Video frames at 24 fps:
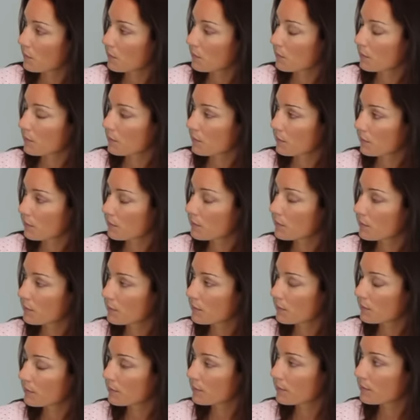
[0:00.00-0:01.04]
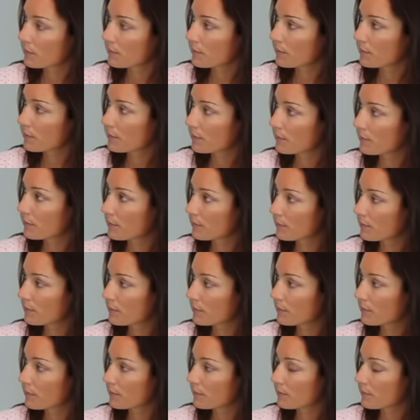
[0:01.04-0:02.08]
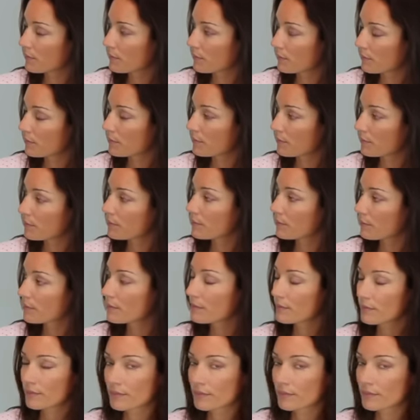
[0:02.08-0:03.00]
(not speaking)